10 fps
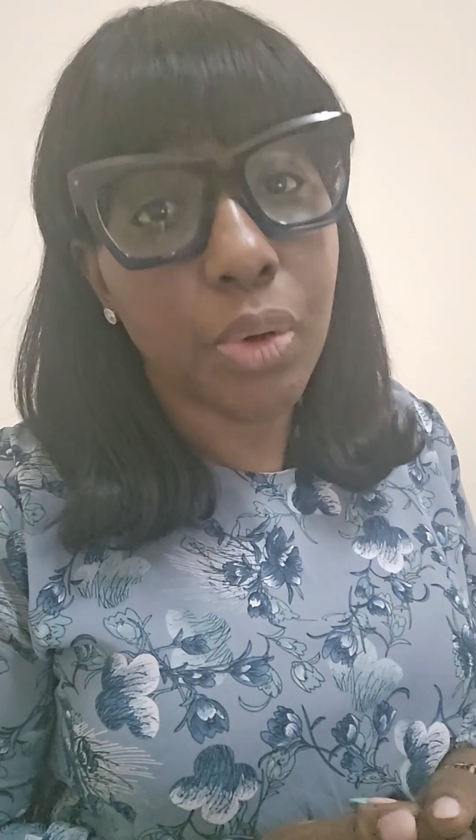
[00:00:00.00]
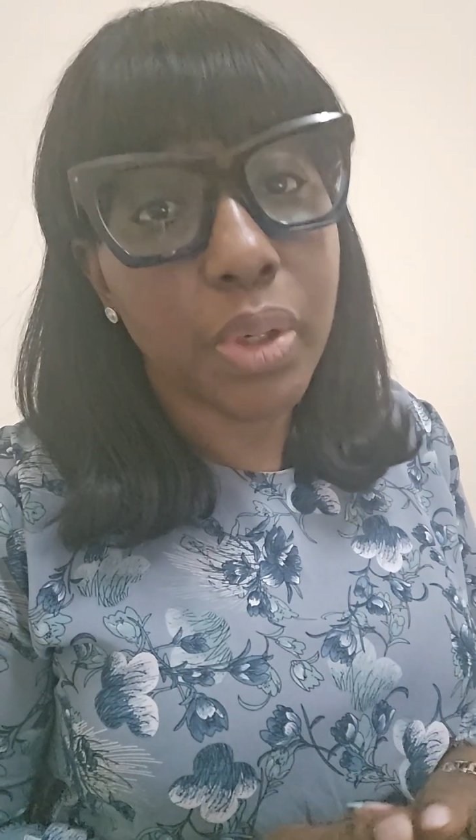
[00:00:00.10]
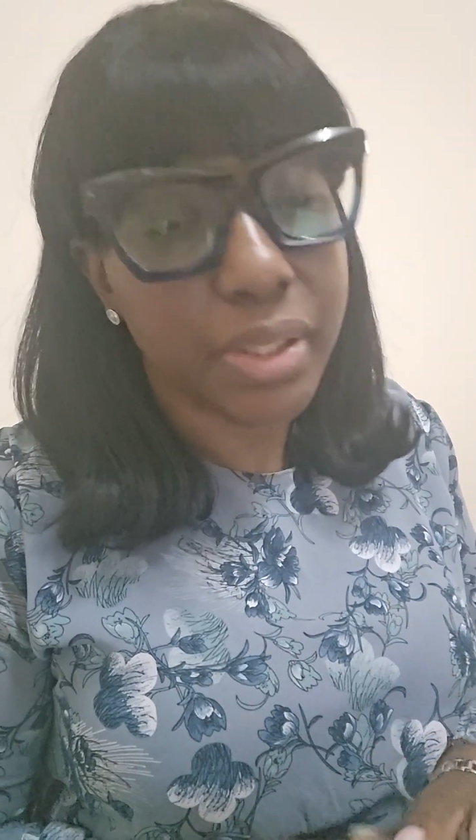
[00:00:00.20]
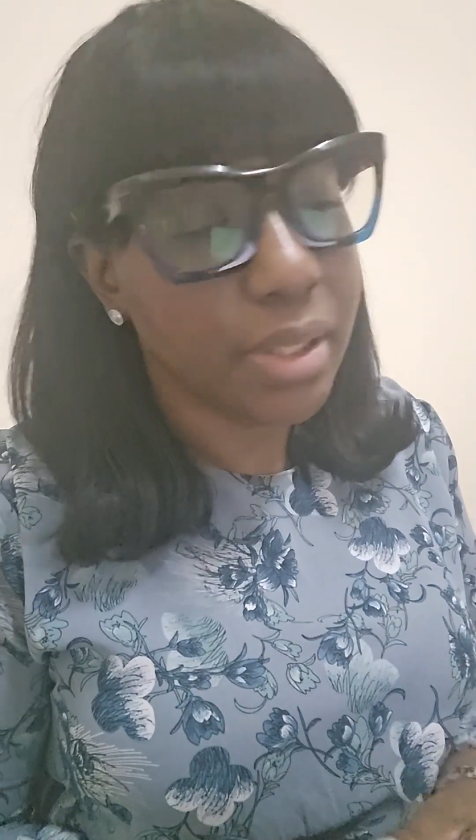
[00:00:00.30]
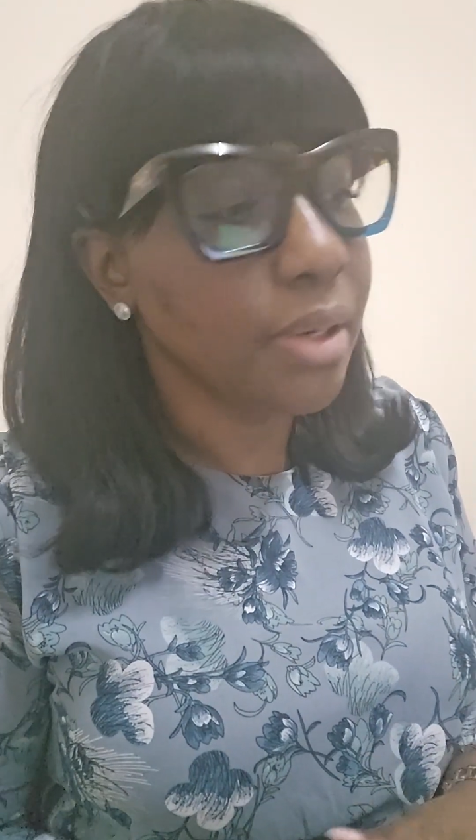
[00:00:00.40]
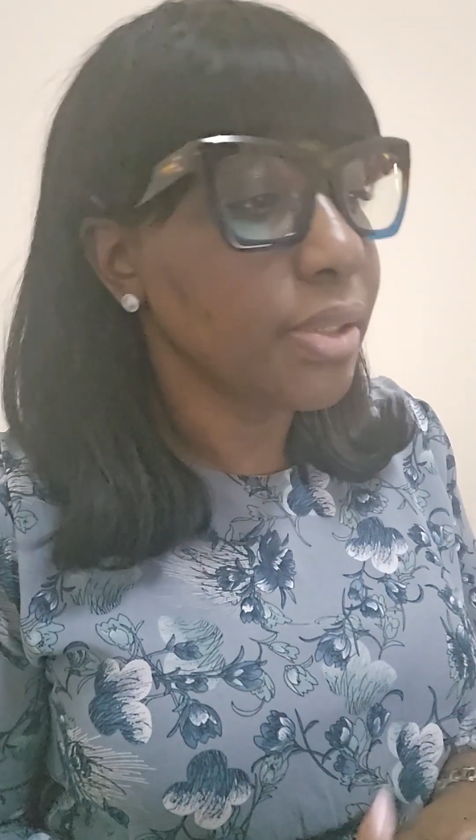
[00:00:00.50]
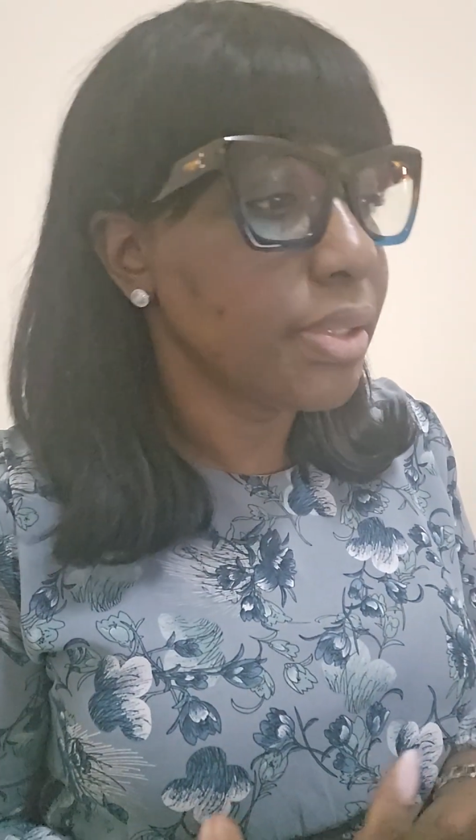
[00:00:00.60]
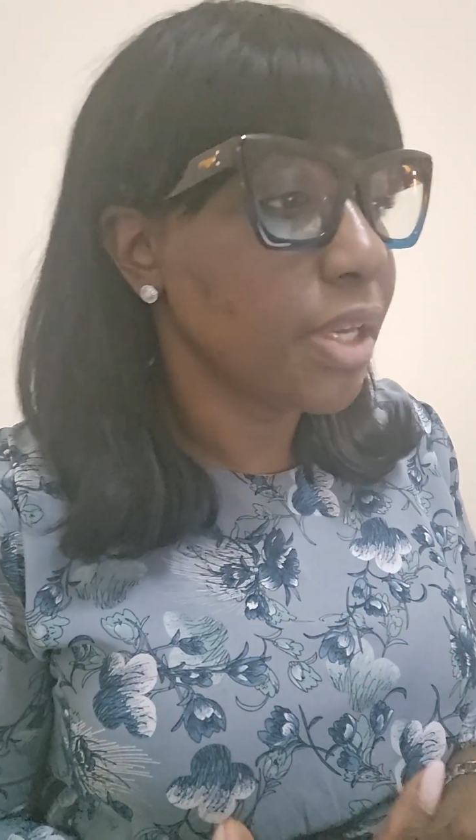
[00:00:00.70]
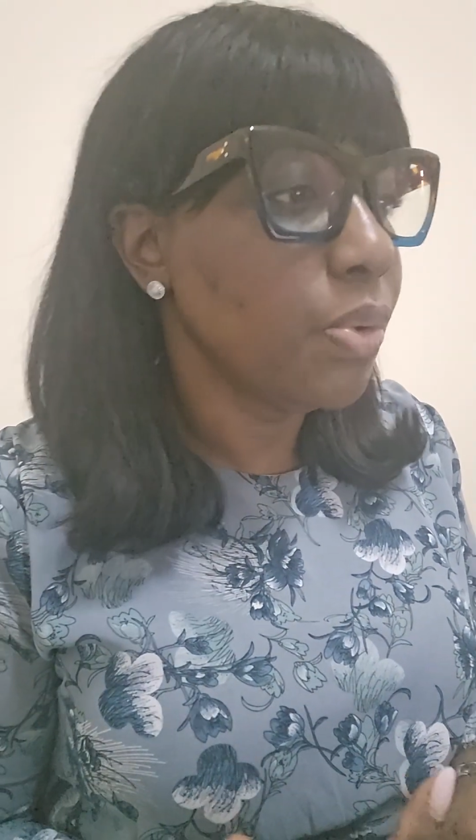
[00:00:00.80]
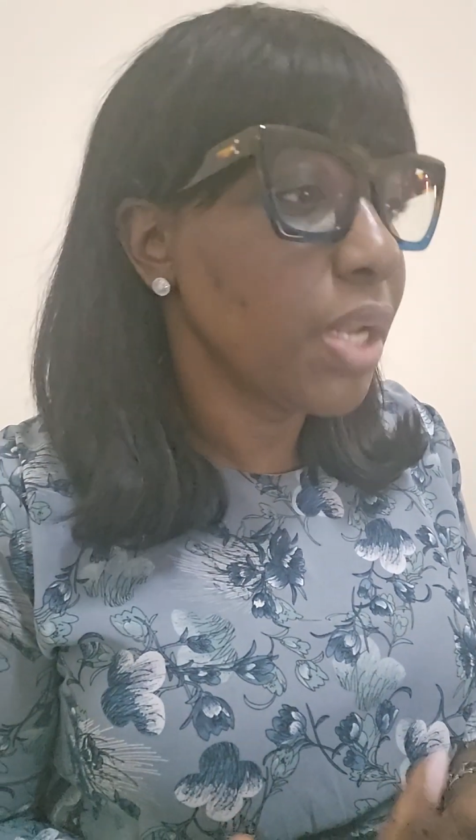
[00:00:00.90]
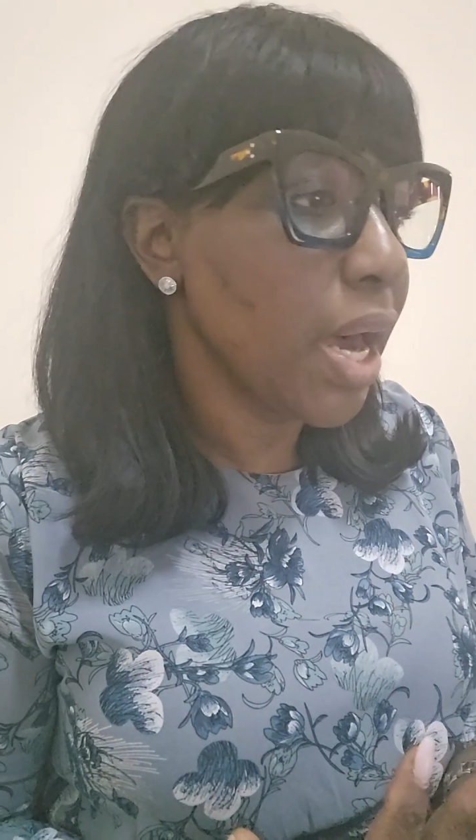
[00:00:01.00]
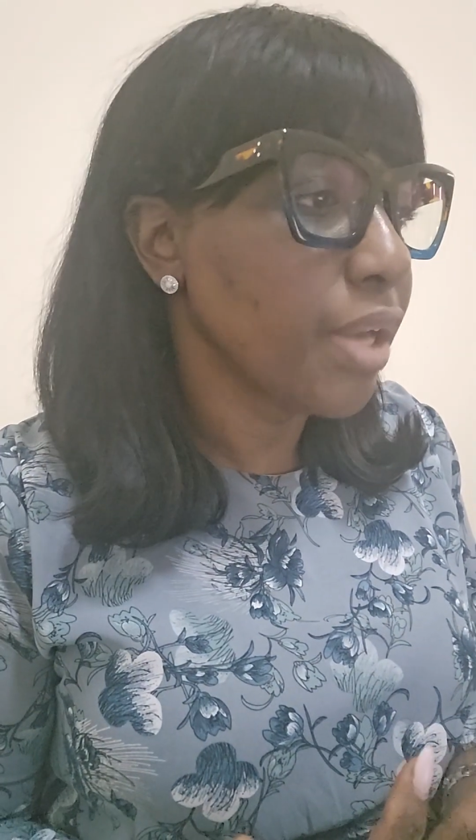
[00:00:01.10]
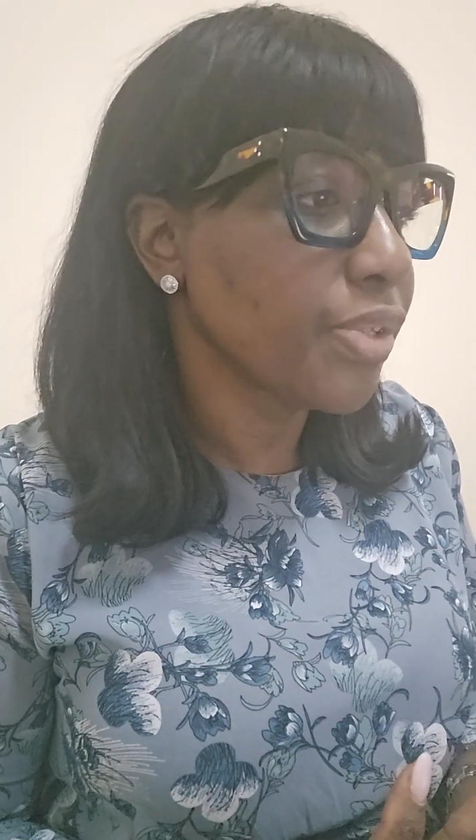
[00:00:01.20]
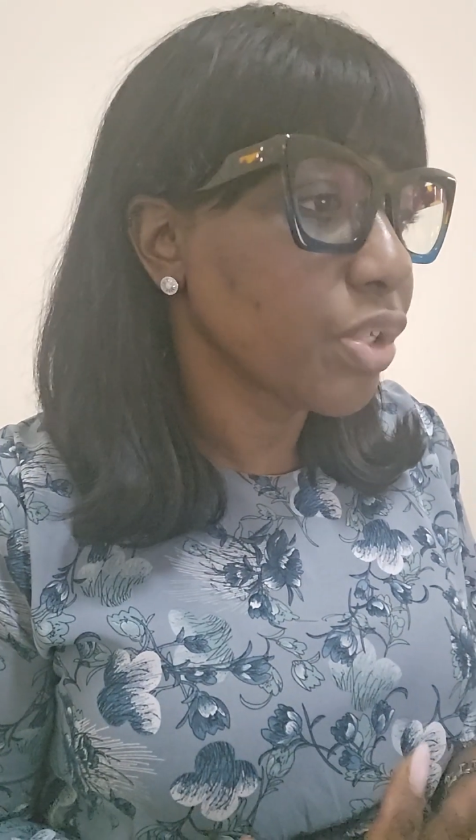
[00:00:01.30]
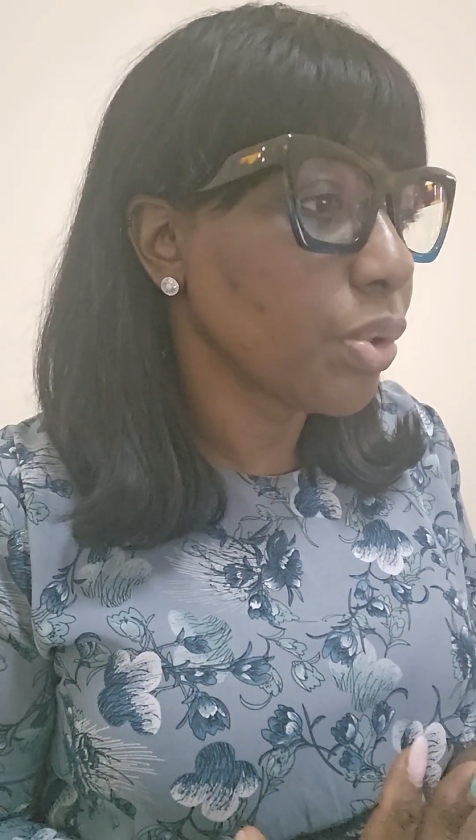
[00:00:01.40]
questions. They will
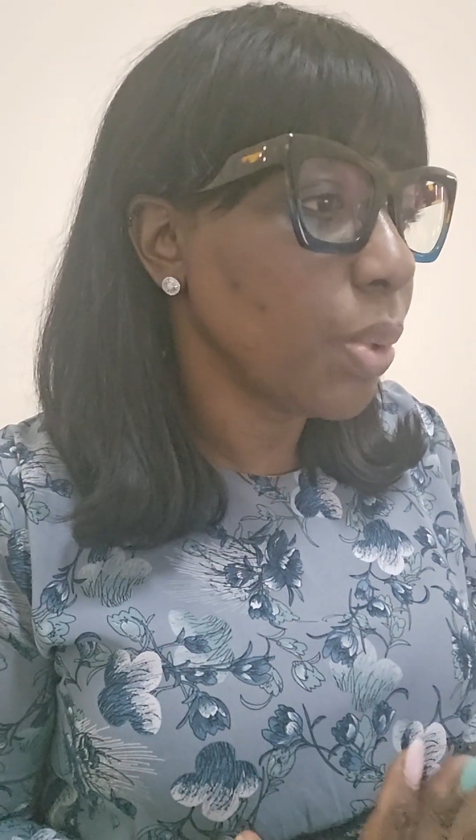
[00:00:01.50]
ask you